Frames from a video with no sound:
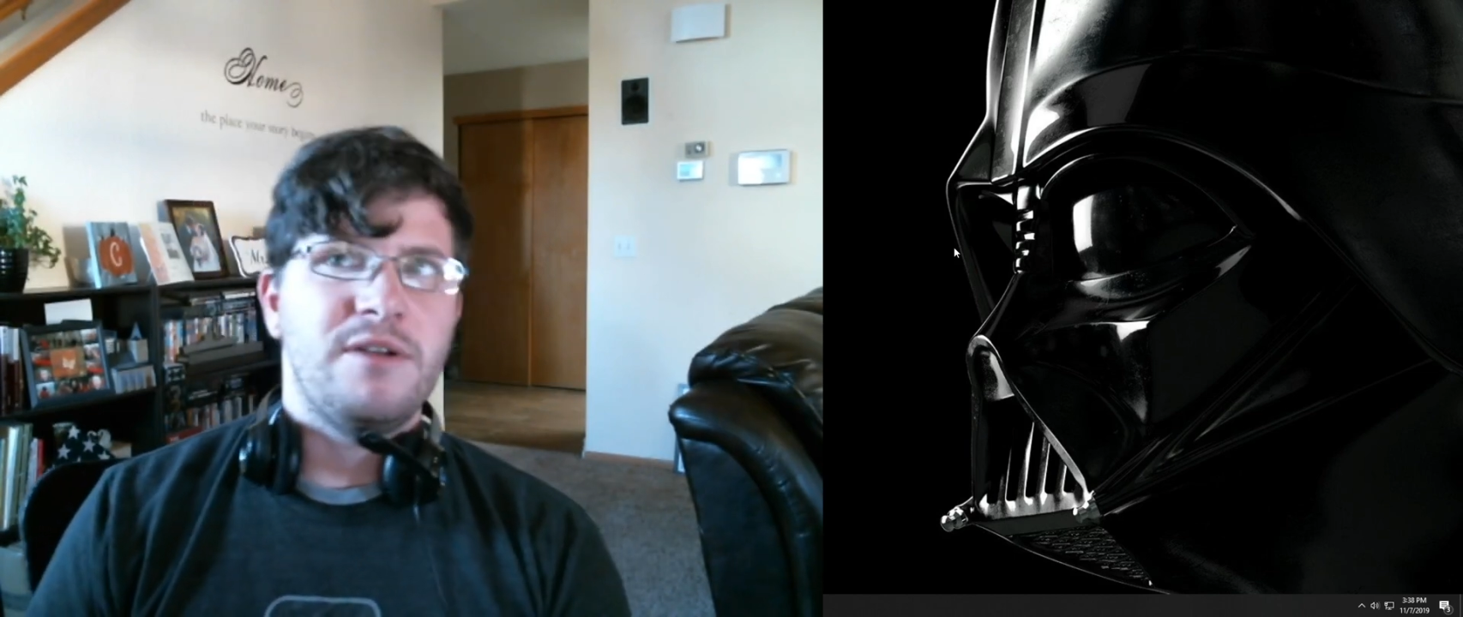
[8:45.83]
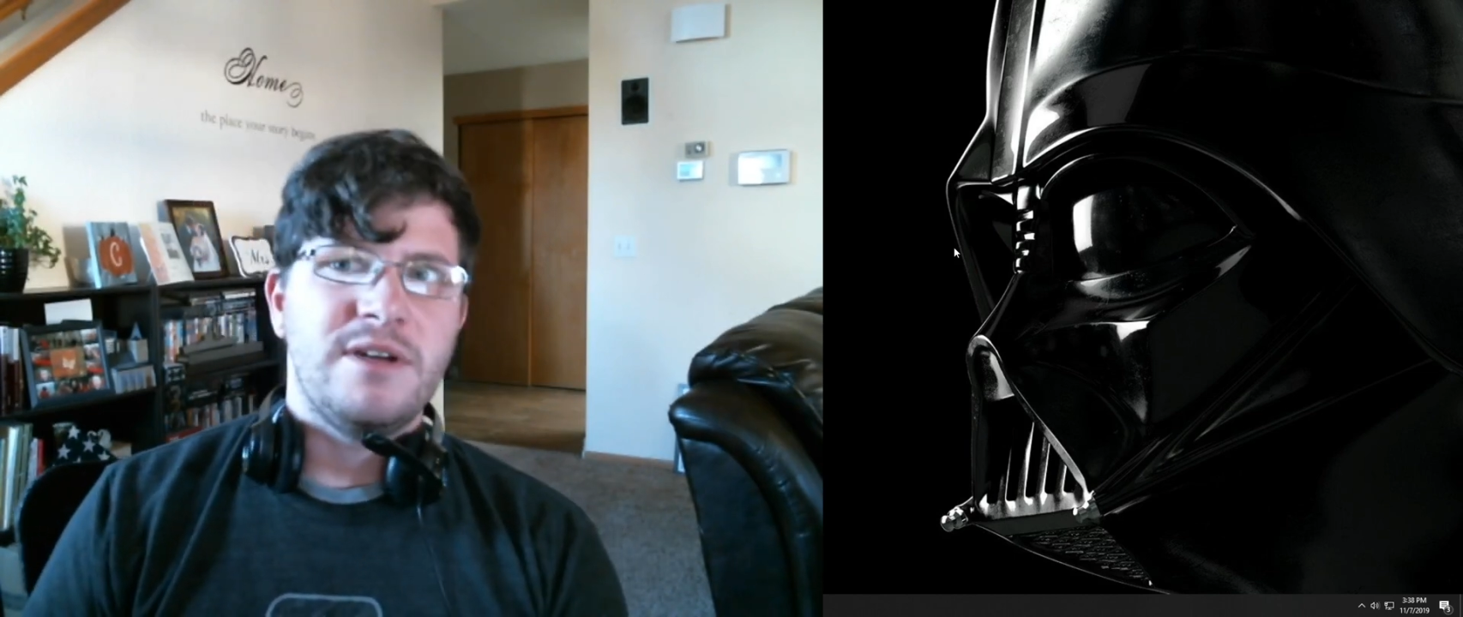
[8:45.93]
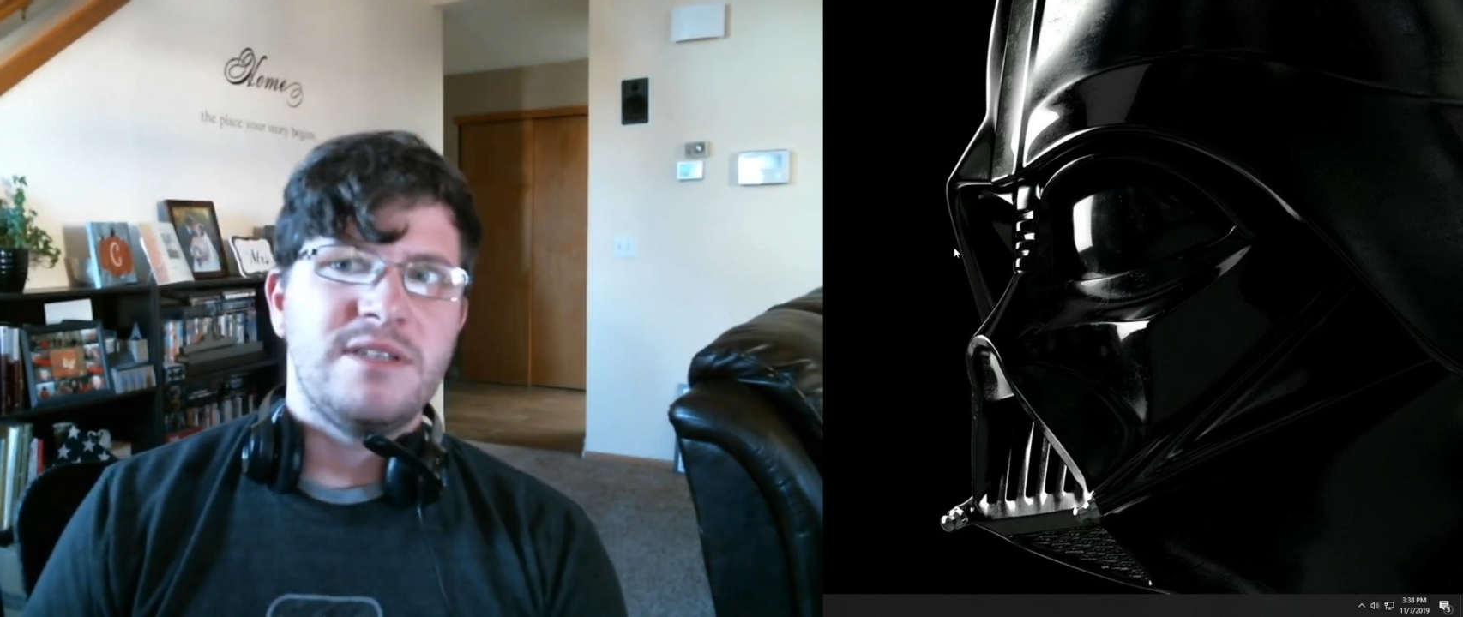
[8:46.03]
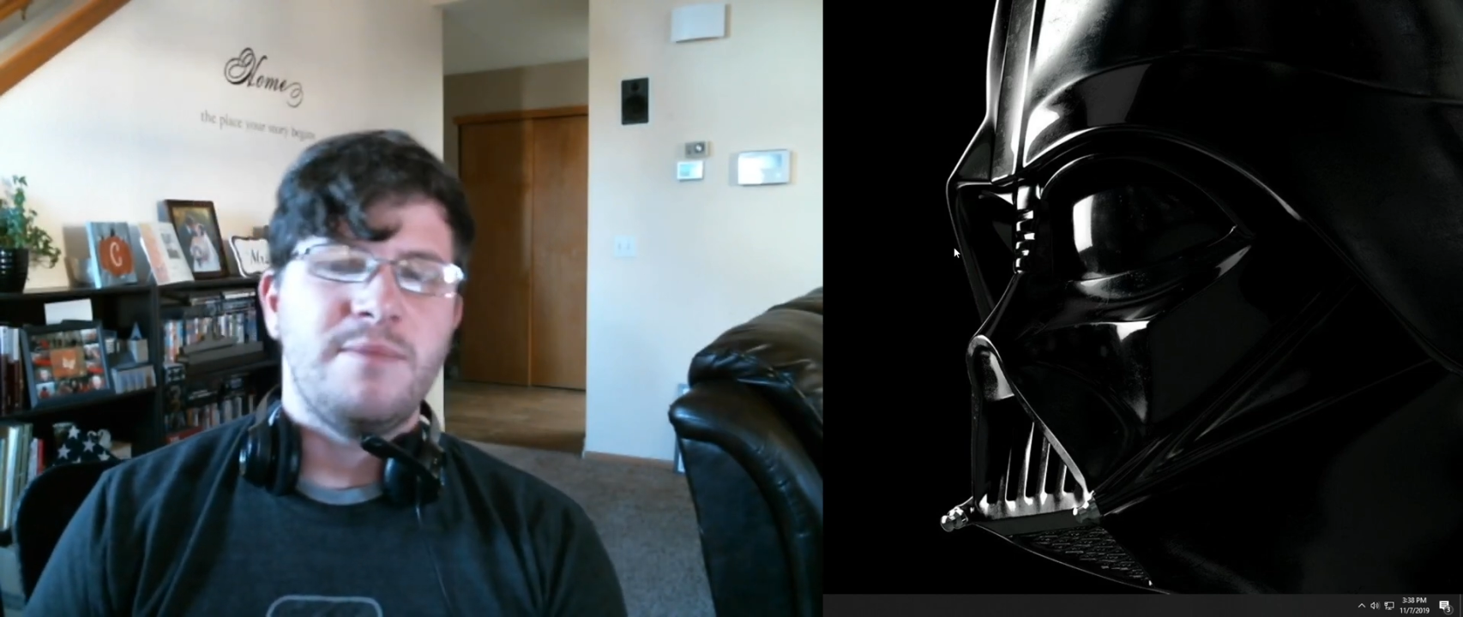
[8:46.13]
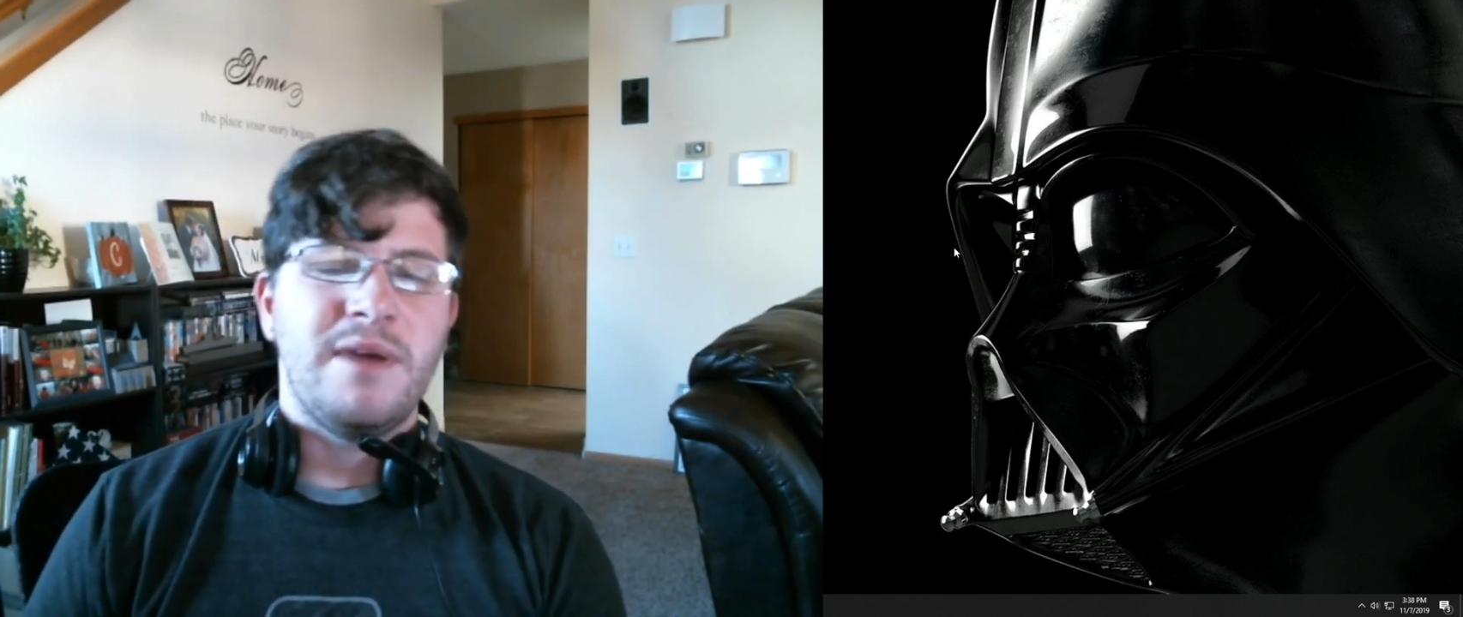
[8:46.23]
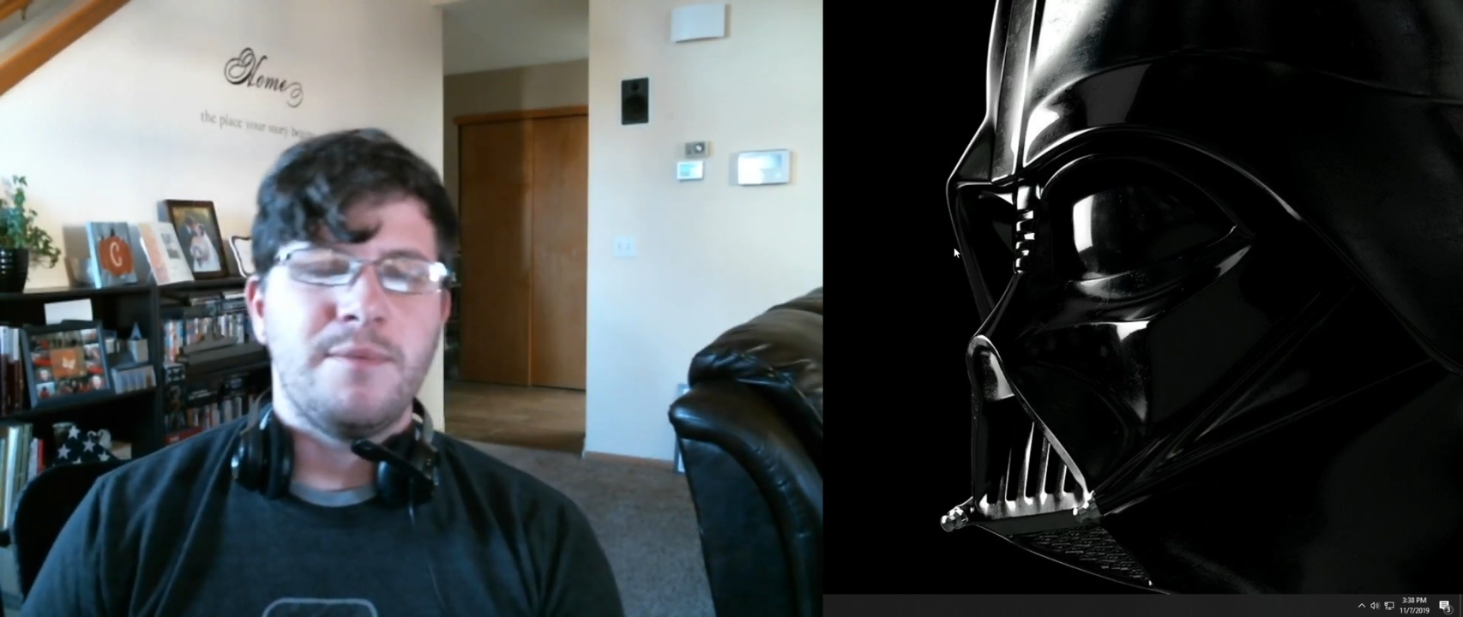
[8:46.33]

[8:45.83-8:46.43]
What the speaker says: resume